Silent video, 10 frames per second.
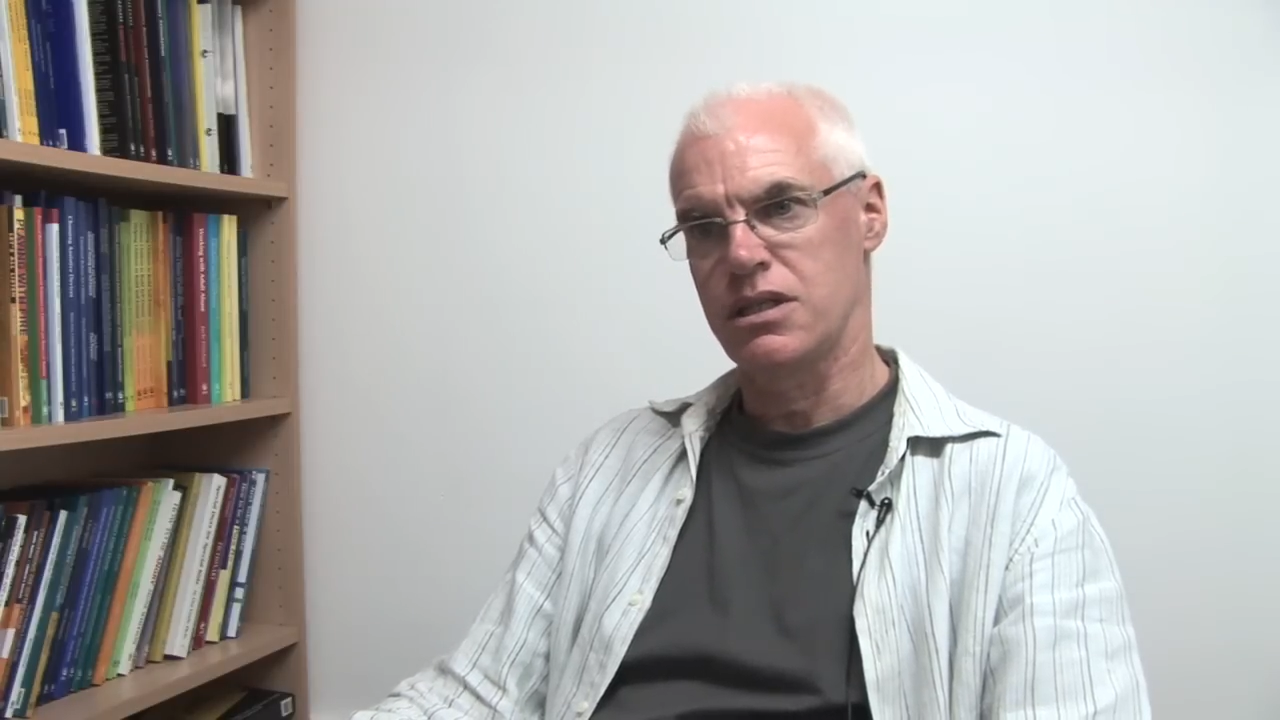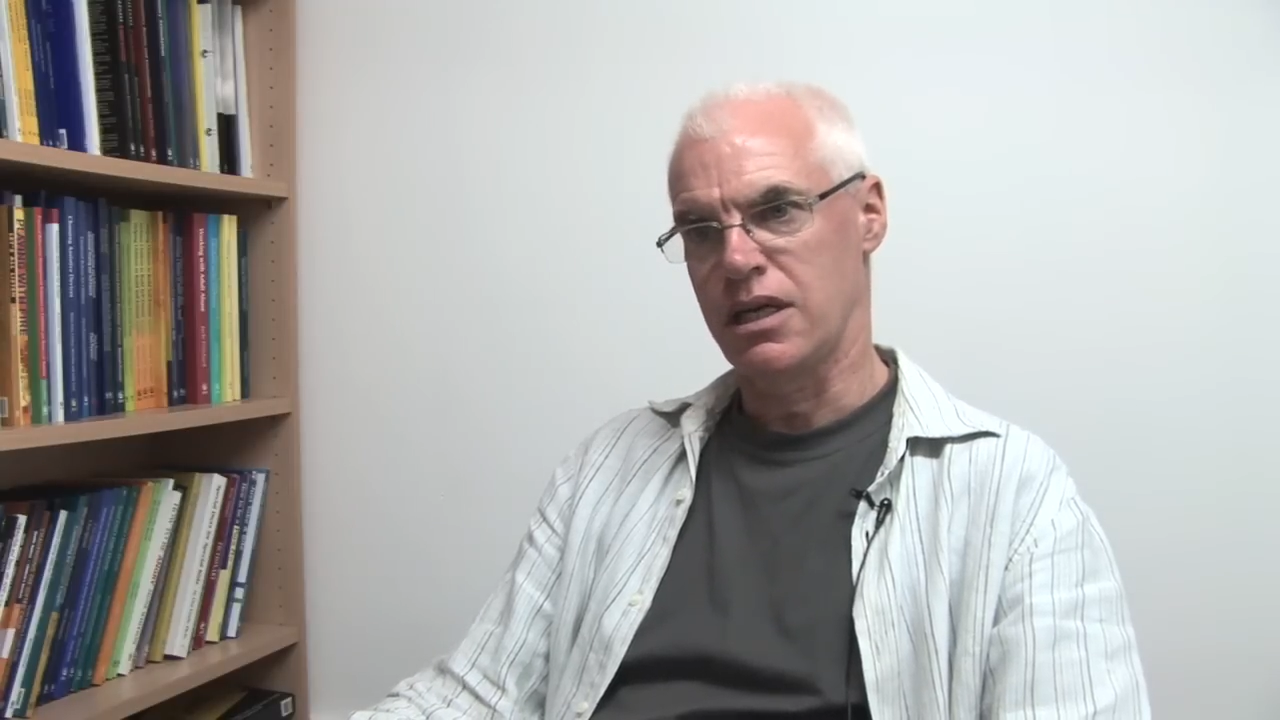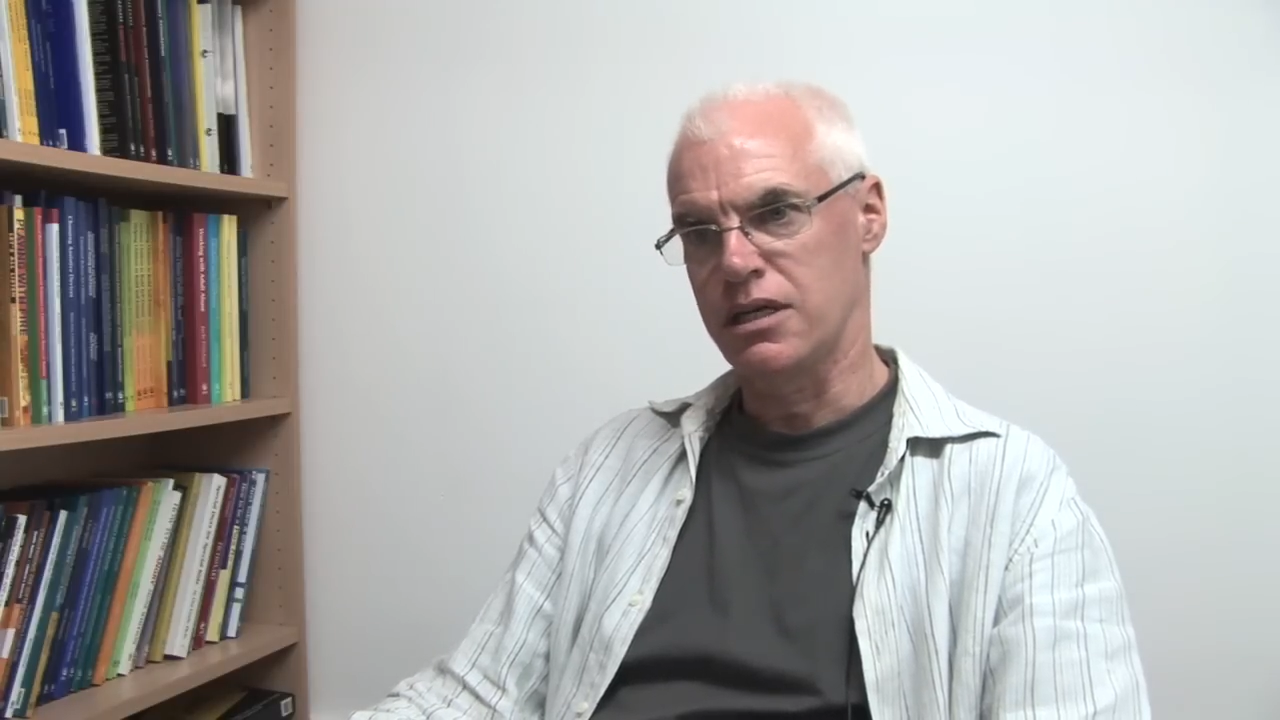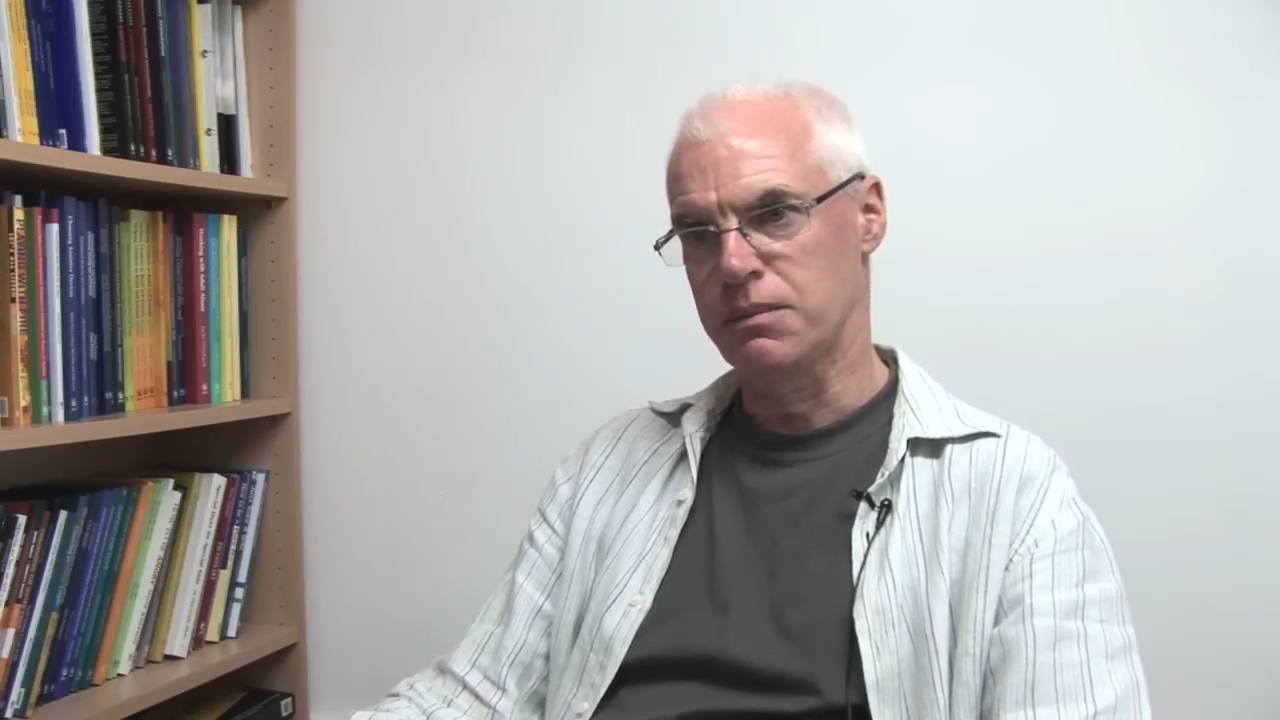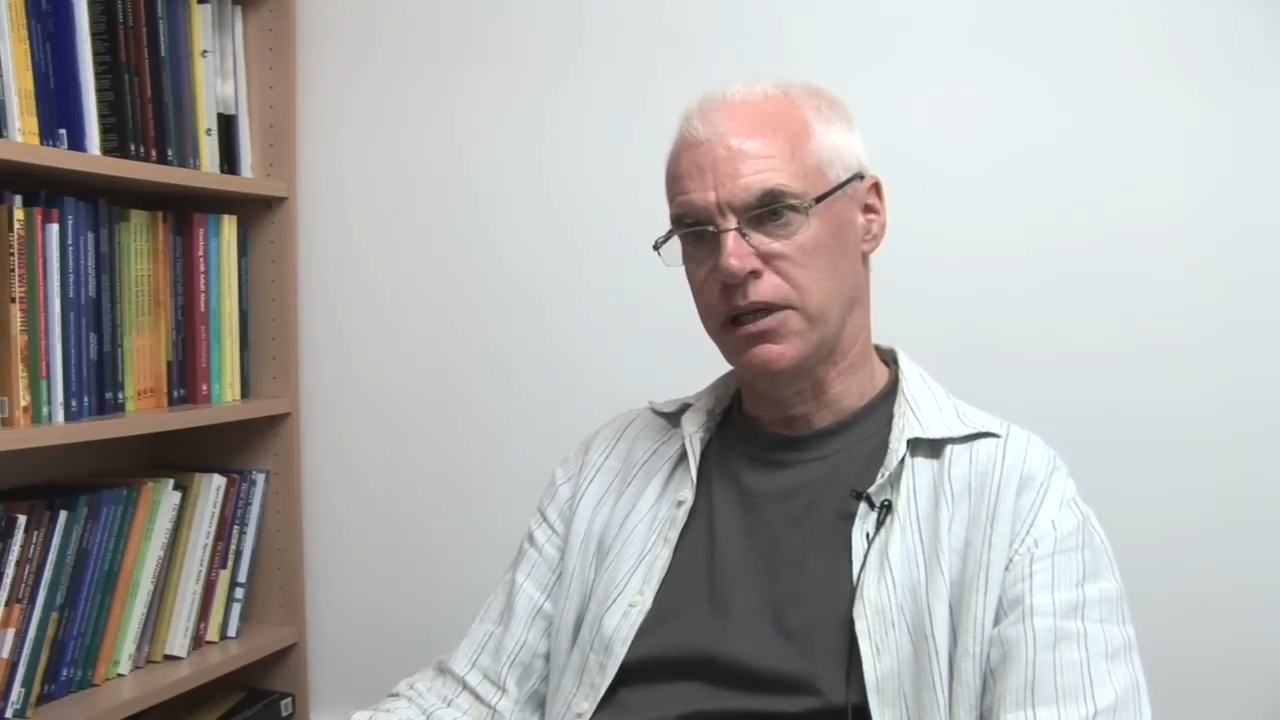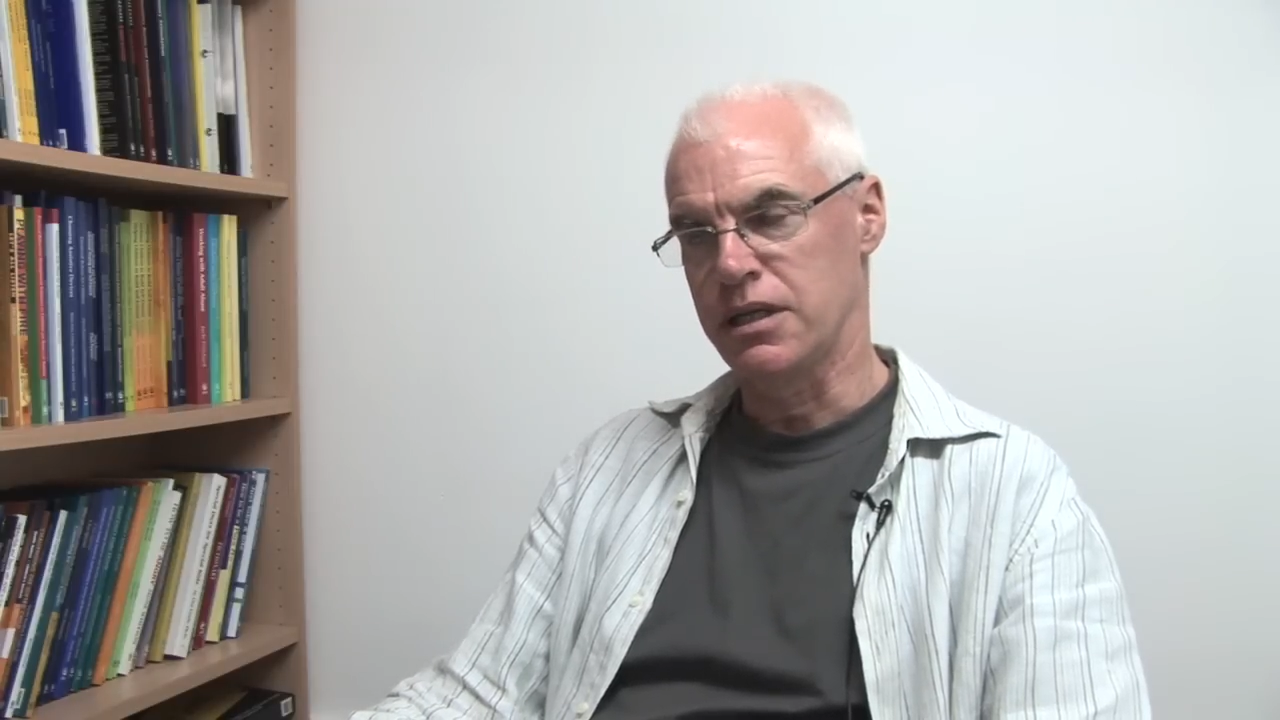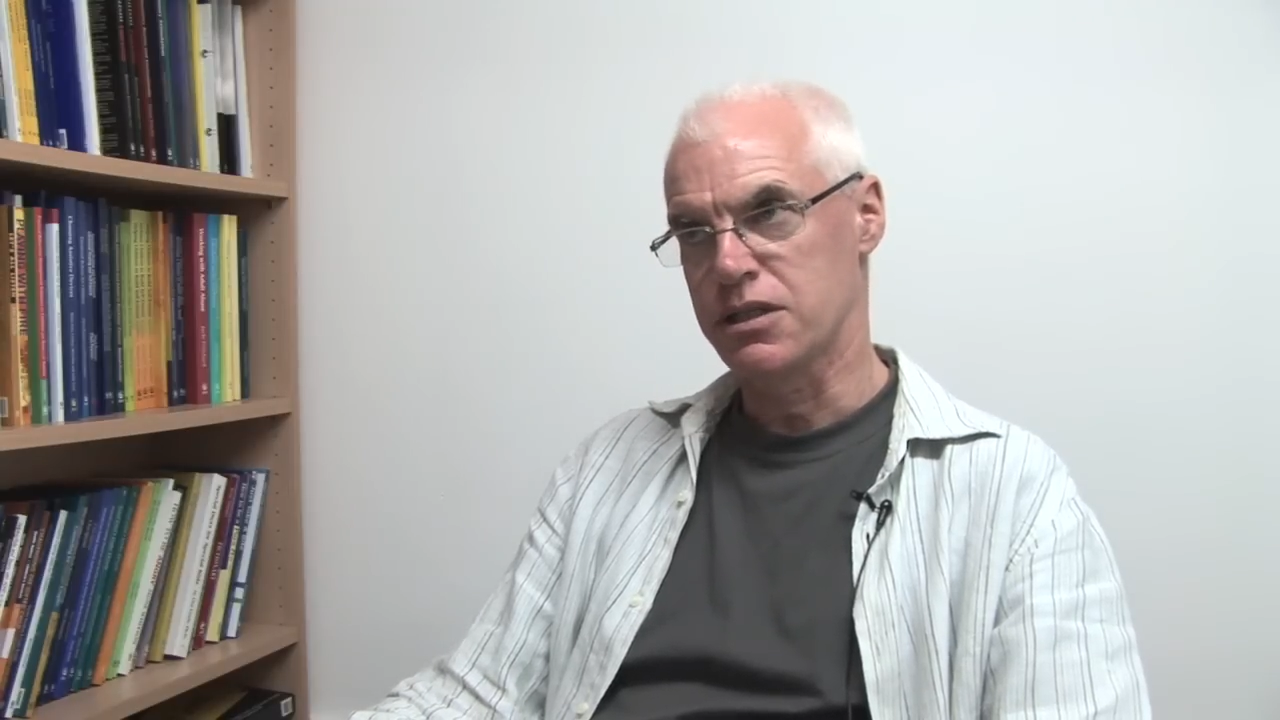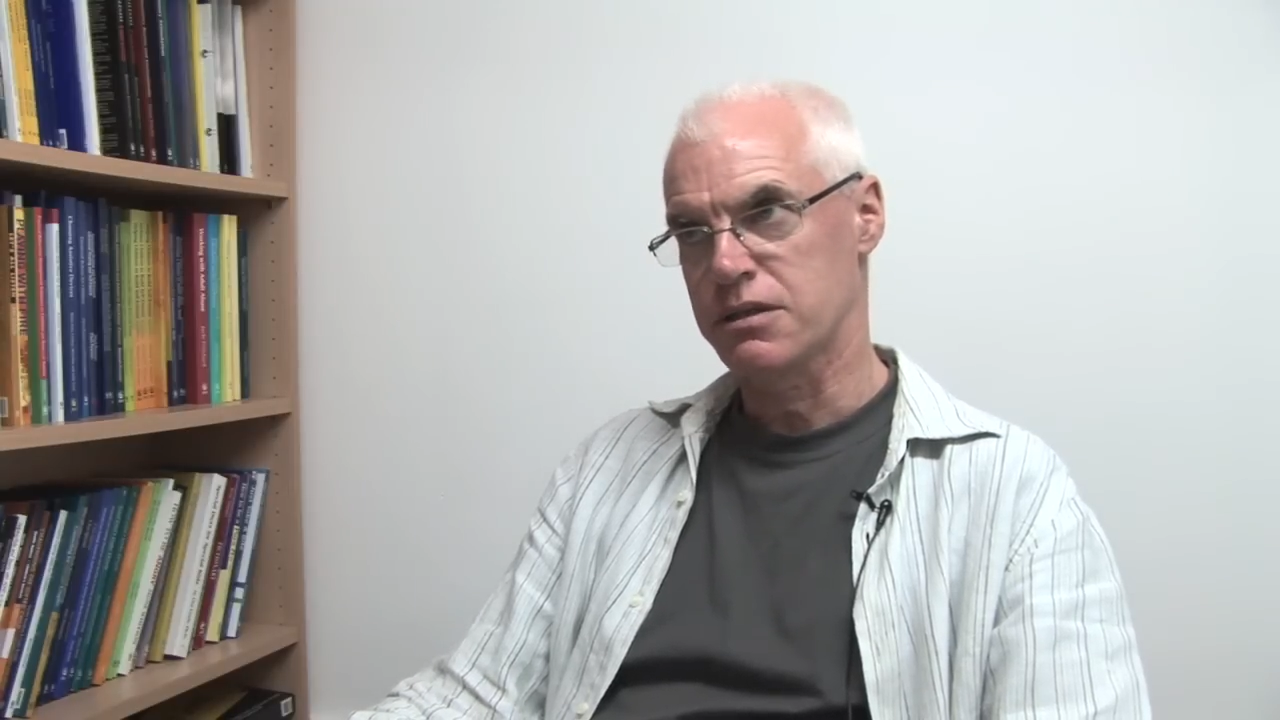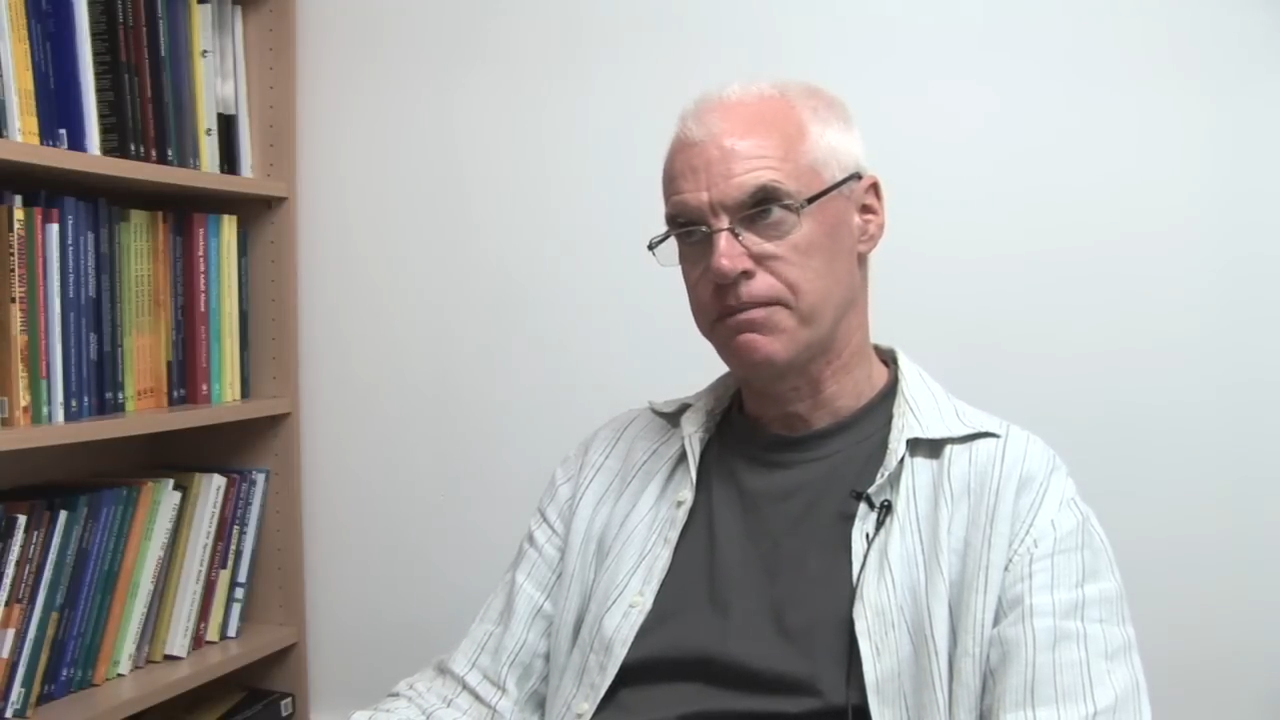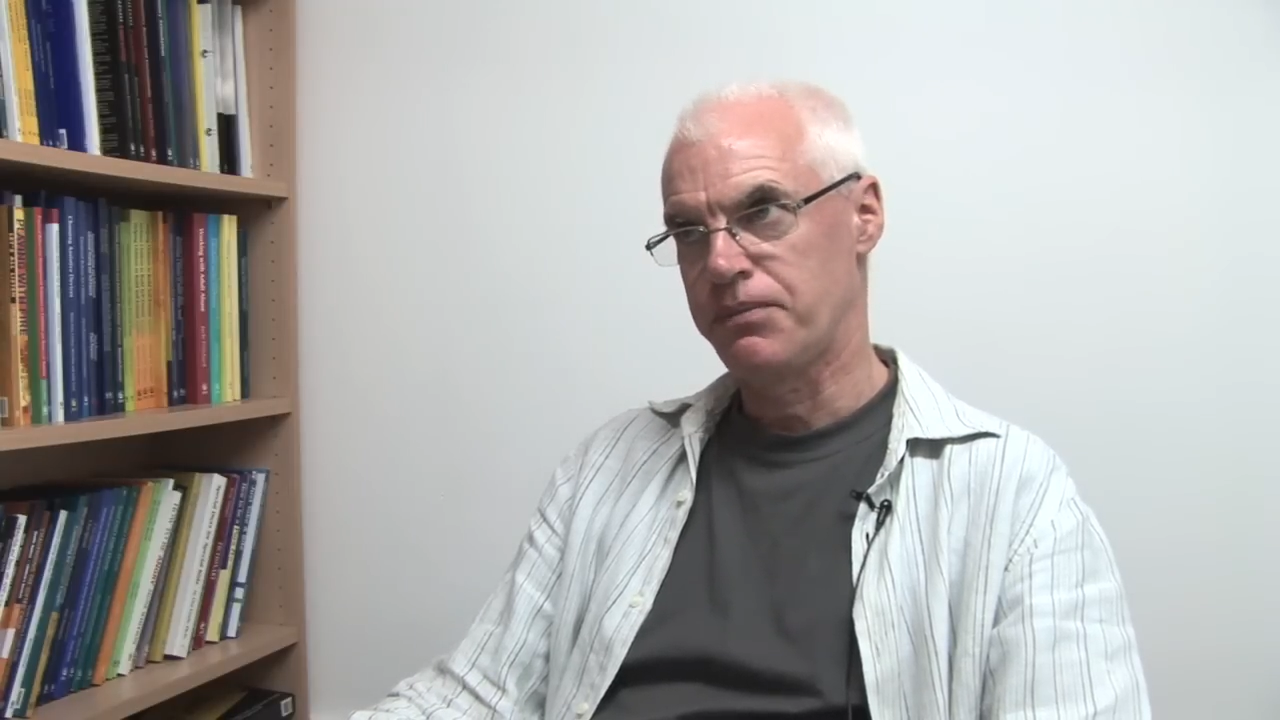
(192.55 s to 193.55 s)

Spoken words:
takes place.